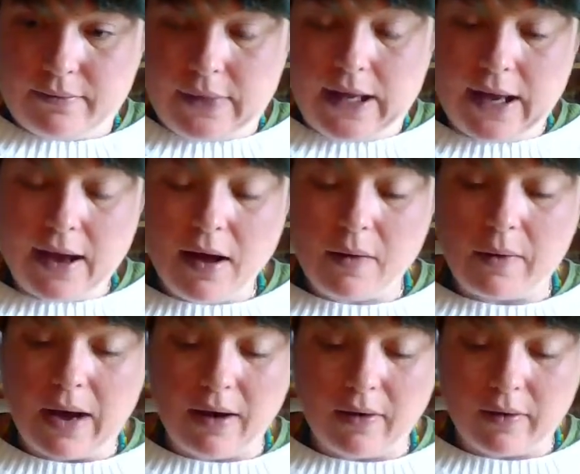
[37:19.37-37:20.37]
Yeah,
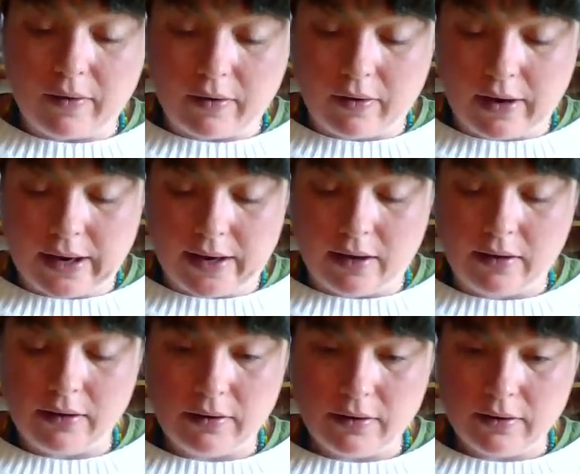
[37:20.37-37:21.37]
wow. Okay.
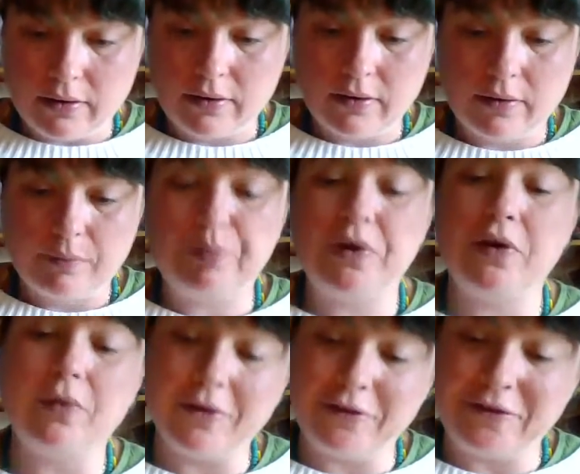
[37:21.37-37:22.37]

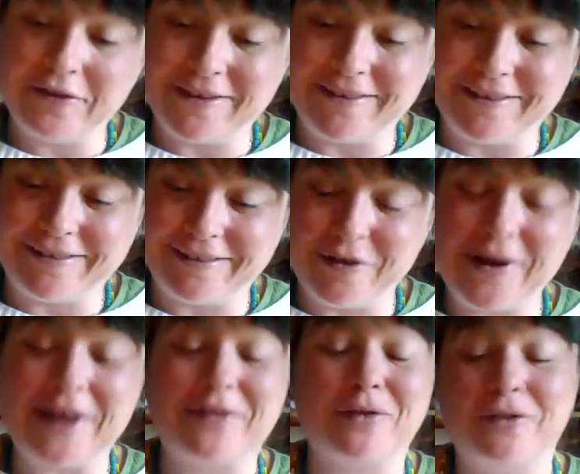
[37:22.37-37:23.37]
Beautiful.
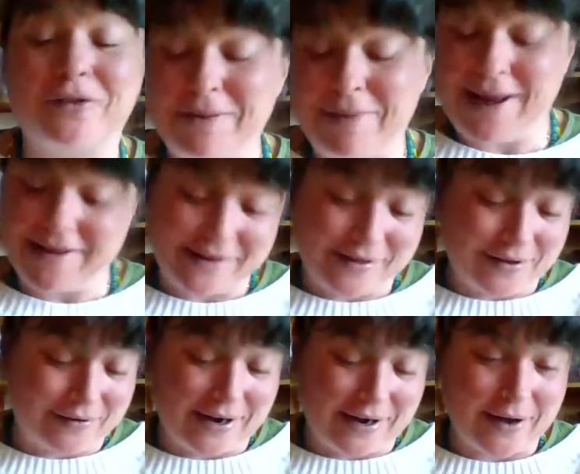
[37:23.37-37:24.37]
Okay, so divine
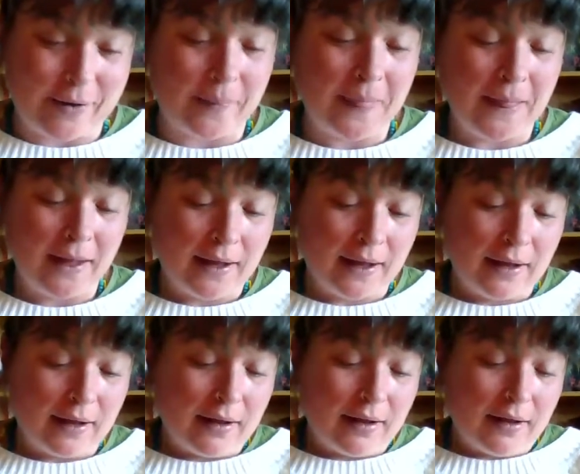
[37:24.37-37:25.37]
masculine right now
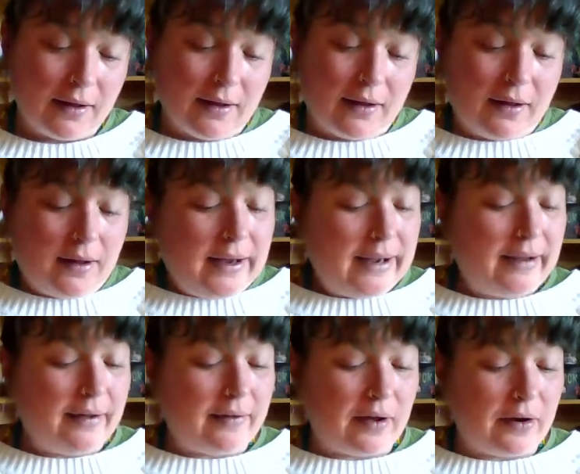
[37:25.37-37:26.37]

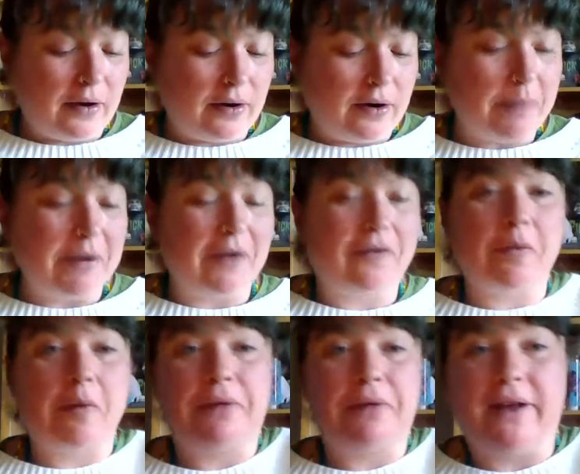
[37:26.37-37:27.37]
is coming
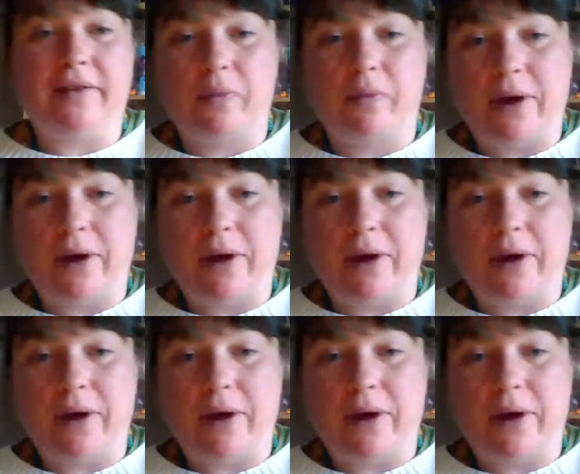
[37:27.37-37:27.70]
from a place